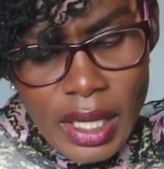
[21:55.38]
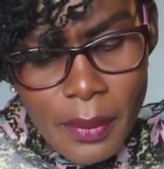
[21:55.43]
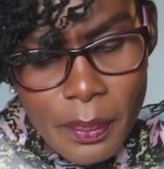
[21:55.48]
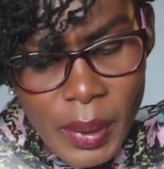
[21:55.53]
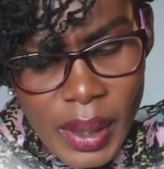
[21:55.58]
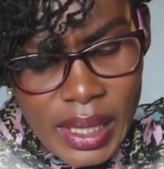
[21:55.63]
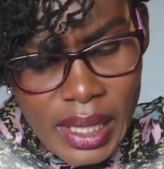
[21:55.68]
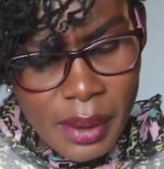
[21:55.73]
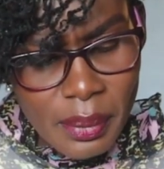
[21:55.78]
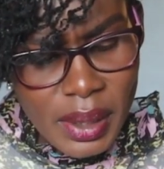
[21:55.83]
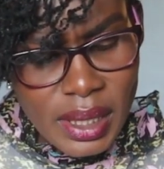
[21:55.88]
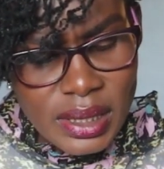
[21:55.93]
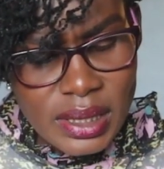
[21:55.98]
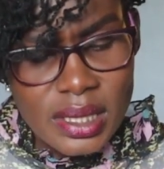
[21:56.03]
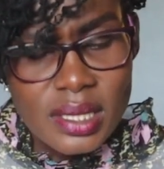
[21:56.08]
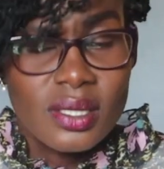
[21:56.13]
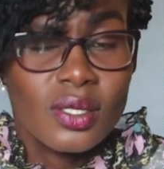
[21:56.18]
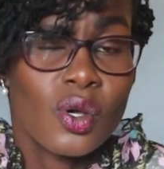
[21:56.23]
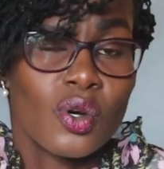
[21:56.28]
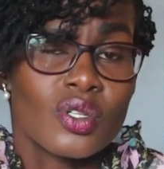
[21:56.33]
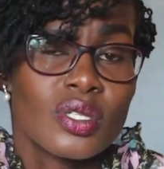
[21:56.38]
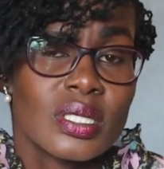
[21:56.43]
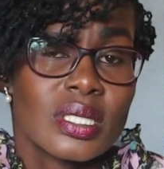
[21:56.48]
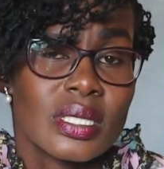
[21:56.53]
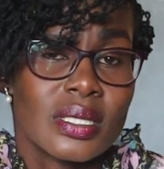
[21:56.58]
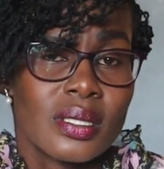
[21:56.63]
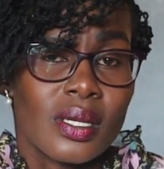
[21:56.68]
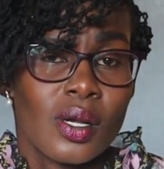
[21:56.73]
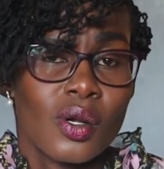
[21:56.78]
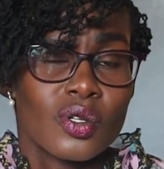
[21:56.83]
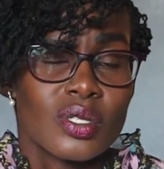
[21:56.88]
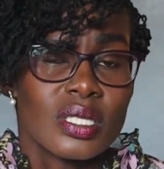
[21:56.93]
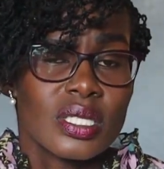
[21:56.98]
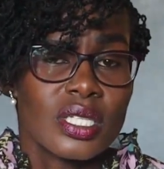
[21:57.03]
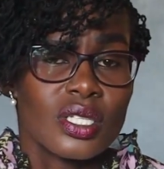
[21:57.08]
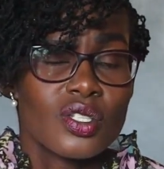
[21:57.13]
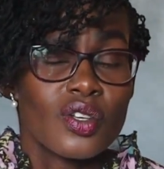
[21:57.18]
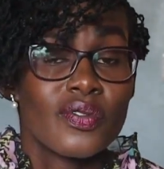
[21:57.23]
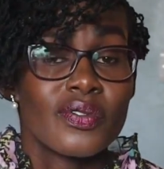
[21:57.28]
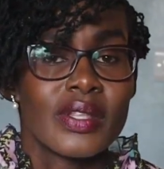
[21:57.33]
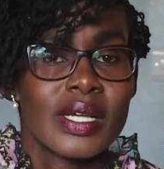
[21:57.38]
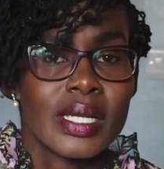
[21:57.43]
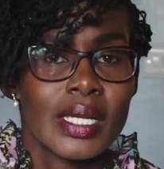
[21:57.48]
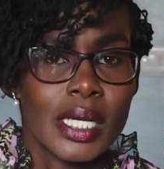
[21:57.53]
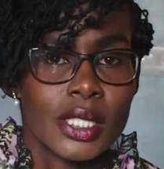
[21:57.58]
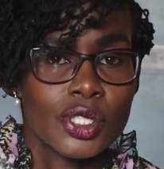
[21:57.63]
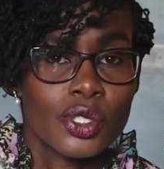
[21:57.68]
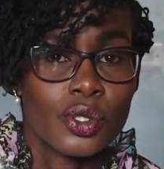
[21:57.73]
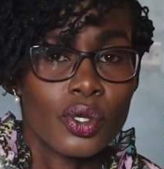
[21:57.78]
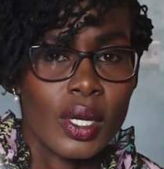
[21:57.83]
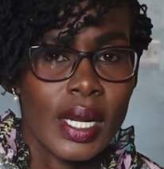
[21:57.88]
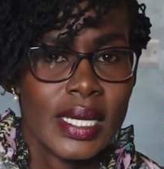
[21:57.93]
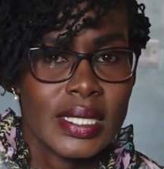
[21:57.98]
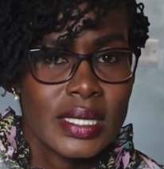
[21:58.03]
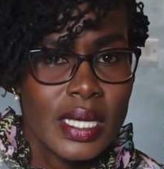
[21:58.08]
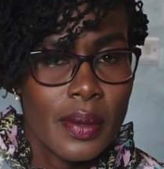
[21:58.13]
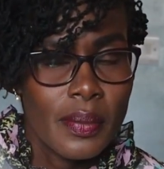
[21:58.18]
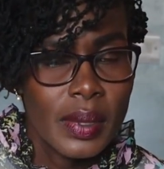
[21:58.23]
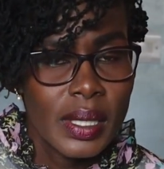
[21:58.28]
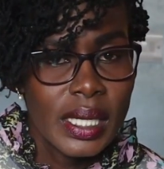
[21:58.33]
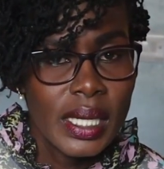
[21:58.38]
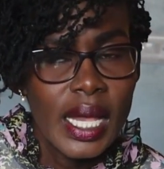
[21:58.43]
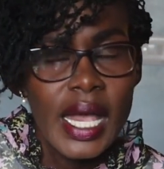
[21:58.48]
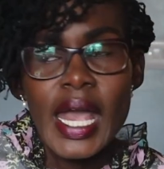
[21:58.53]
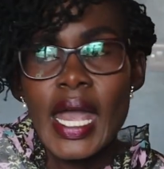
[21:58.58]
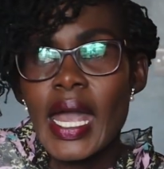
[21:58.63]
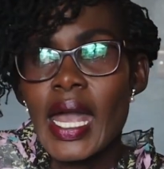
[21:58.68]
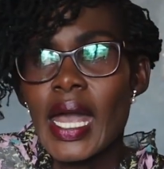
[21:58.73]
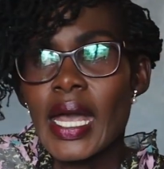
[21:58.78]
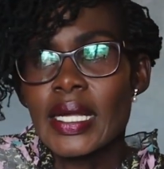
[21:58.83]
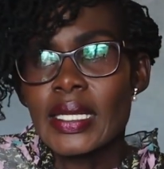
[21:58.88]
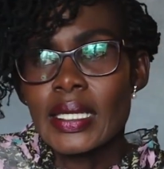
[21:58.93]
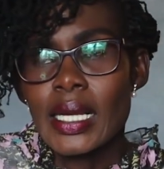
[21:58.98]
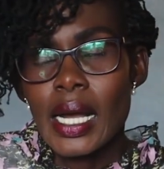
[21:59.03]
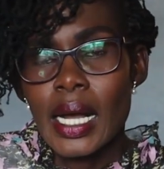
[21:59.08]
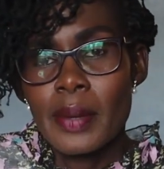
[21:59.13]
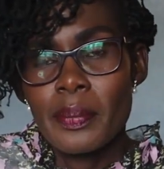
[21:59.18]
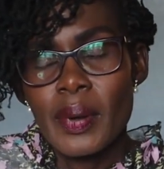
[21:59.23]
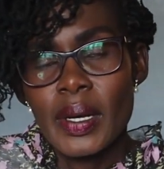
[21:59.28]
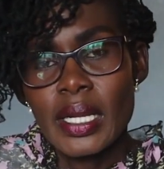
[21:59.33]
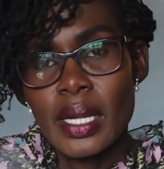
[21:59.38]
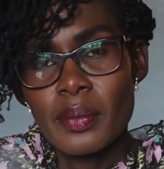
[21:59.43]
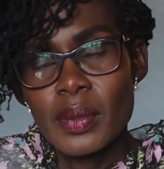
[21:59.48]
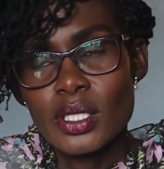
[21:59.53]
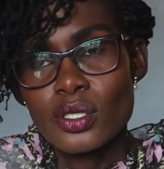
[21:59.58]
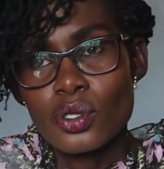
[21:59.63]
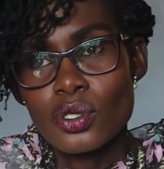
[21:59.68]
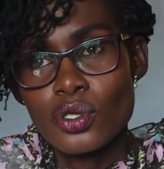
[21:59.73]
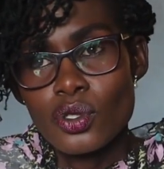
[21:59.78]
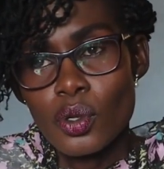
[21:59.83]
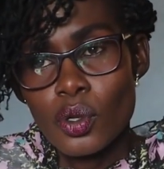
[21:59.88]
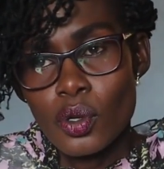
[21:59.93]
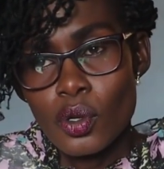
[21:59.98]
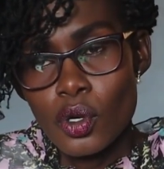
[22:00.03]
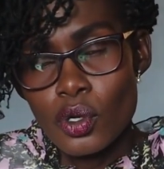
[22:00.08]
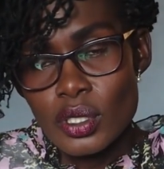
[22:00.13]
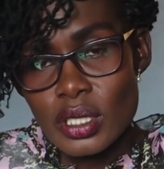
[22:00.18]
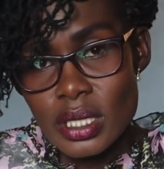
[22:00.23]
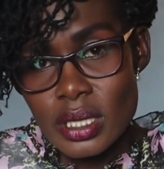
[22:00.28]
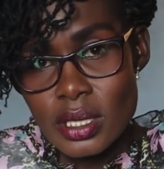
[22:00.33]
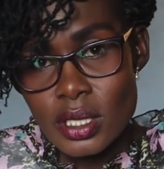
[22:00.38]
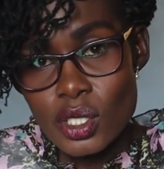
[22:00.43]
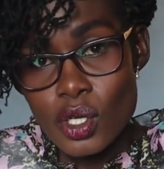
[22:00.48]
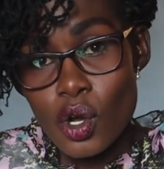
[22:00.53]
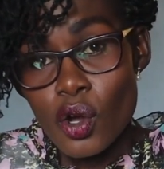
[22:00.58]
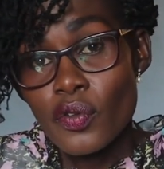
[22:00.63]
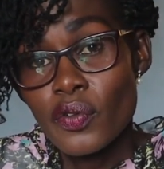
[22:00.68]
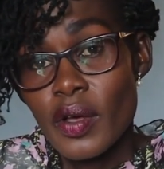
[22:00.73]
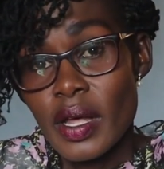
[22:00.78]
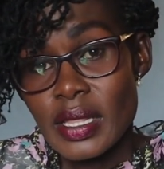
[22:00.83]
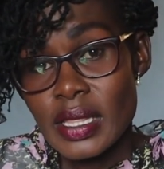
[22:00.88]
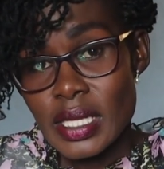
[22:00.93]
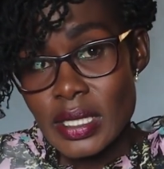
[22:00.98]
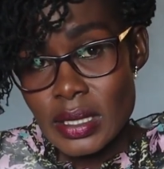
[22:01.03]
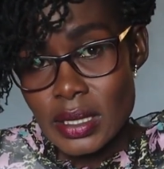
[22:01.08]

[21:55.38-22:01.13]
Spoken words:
Parliament consists of the National Assembly, and Parliament also consists of the